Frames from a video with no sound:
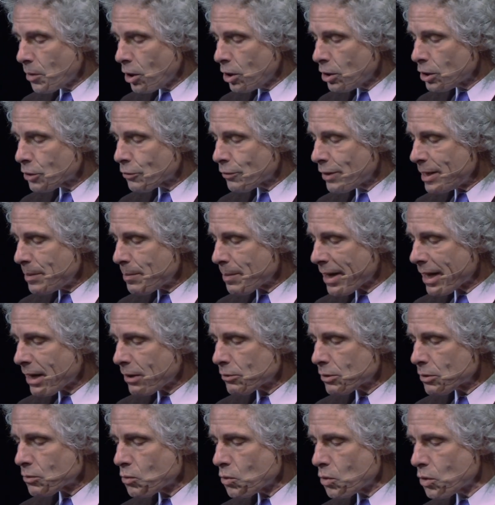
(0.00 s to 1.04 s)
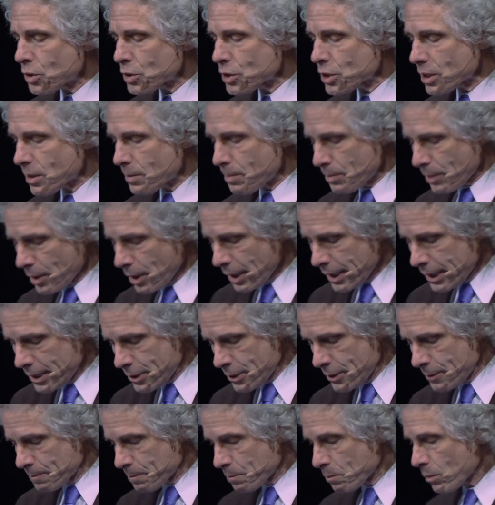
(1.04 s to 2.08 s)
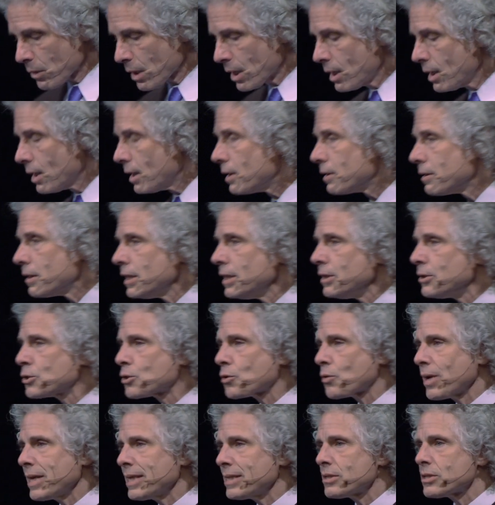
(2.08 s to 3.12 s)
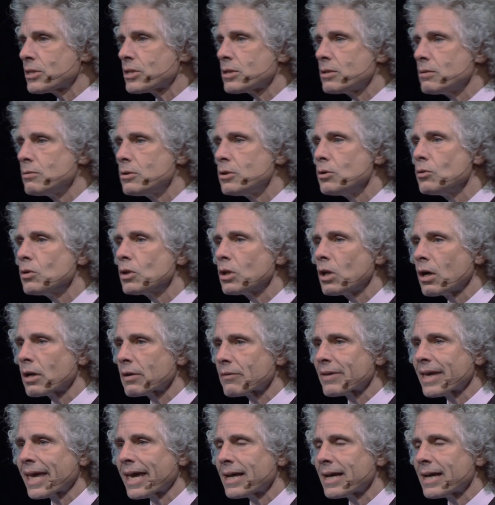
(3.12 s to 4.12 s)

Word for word: all great power wars combined, the trends do a lot of